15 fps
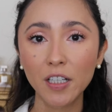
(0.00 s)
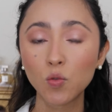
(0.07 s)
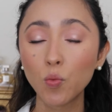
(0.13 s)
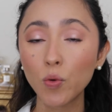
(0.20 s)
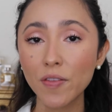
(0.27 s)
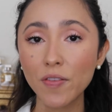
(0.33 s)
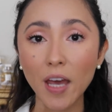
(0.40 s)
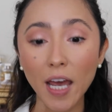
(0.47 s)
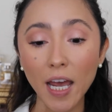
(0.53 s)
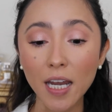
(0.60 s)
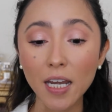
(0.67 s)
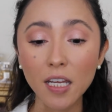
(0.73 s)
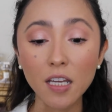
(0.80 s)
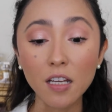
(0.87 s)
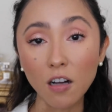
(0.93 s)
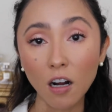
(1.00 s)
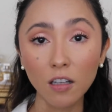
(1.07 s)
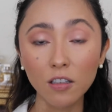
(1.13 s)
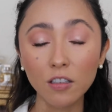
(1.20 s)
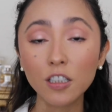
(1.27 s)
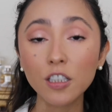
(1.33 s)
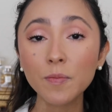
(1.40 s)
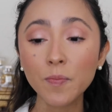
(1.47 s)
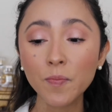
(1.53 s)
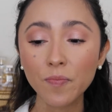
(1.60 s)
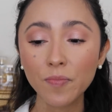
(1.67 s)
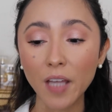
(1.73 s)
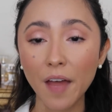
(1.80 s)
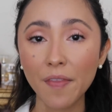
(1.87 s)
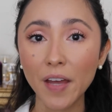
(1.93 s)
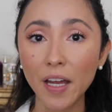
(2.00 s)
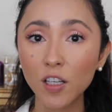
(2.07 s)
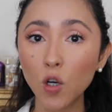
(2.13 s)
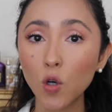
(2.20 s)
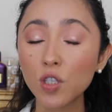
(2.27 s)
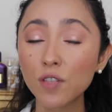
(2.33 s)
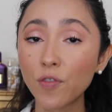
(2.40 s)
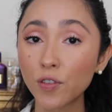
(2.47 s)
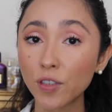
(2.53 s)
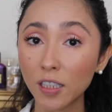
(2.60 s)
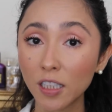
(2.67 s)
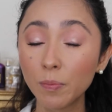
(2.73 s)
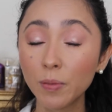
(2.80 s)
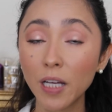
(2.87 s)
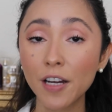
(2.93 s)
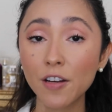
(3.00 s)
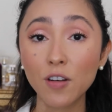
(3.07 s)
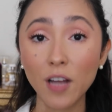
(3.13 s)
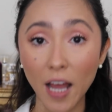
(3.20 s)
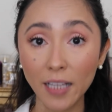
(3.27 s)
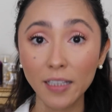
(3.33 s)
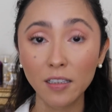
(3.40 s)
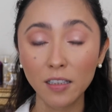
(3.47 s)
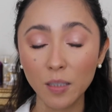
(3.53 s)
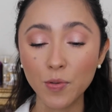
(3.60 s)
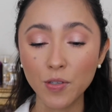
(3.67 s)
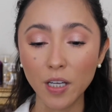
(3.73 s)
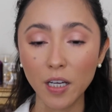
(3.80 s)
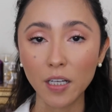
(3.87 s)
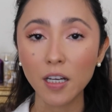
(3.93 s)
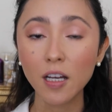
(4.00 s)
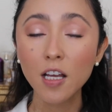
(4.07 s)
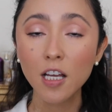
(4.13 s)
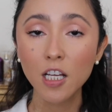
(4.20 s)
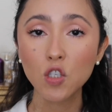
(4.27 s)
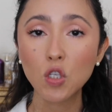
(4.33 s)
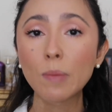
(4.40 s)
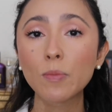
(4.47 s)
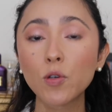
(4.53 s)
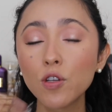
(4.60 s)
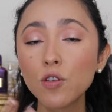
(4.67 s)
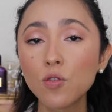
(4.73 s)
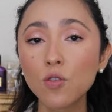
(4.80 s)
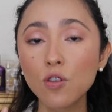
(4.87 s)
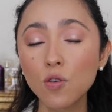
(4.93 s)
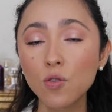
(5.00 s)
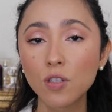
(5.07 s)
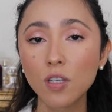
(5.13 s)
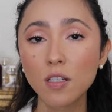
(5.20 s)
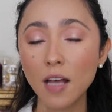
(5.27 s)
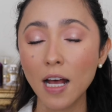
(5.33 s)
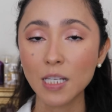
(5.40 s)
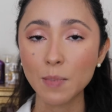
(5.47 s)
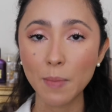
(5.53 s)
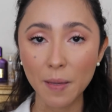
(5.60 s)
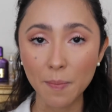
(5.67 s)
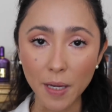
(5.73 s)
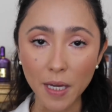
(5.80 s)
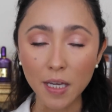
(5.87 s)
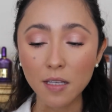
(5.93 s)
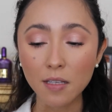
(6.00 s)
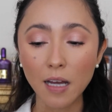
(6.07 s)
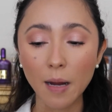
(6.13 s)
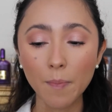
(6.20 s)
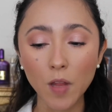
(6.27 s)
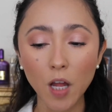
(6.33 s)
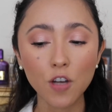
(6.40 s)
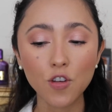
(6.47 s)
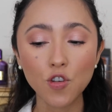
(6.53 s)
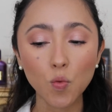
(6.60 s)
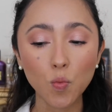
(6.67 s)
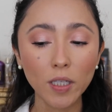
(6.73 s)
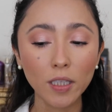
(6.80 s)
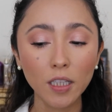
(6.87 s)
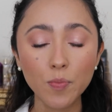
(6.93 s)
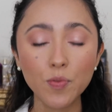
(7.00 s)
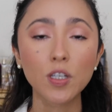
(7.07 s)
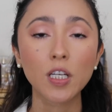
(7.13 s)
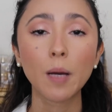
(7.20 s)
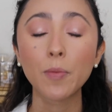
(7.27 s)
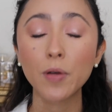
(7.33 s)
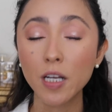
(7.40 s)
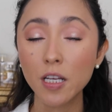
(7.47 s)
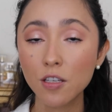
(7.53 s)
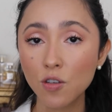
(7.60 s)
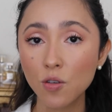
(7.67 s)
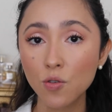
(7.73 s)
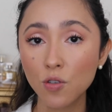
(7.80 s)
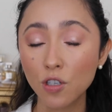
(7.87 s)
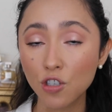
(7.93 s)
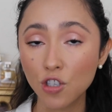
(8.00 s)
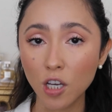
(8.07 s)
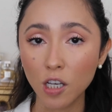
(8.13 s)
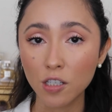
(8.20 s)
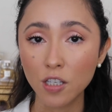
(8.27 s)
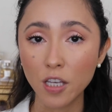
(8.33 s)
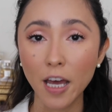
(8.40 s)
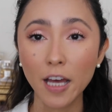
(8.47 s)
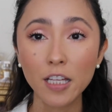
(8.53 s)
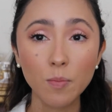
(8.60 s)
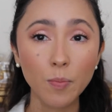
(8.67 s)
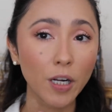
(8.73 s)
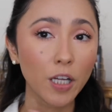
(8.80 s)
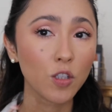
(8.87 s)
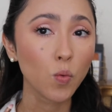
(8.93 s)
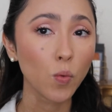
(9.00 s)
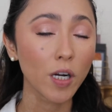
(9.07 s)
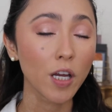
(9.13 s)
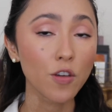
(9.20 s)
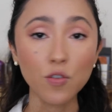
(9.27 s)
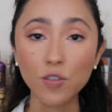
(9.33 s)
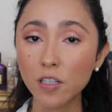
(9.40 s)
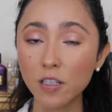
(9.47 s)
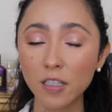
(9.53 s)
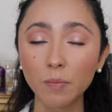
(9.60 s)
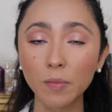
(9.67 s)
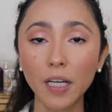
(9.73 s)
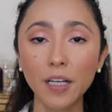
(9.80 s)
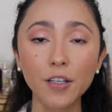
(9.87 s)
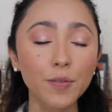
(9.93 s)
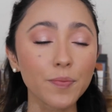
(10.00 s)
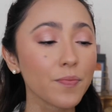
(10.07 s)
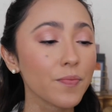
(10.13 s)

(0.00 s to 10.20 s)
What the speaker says: with any color, and that goes for the lip liner and the lipstick. So I'm going to use this as my base. I'm not sure what lipstick I'm gonna use just yet, but I do want to use this lip liner.